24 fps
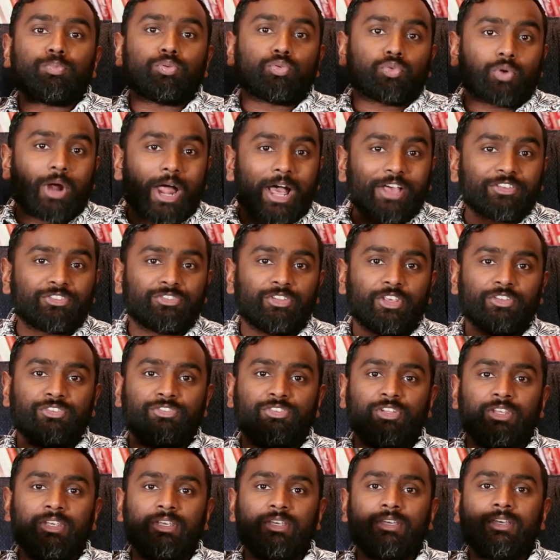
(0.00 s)

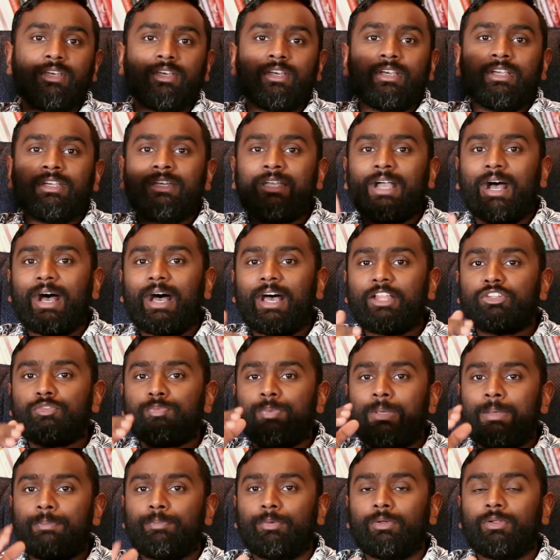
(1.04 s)
processing God's
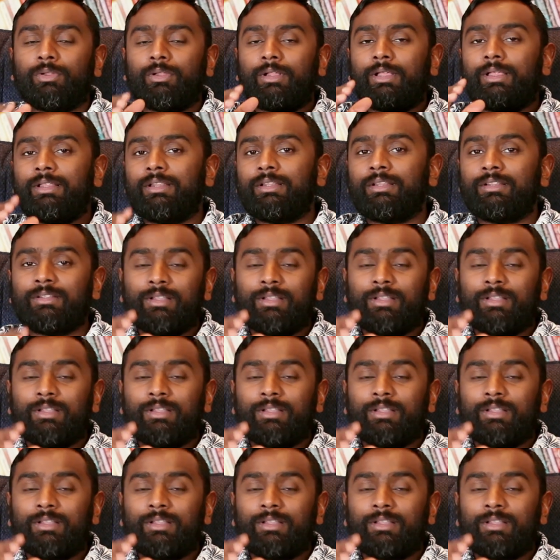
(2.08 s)
people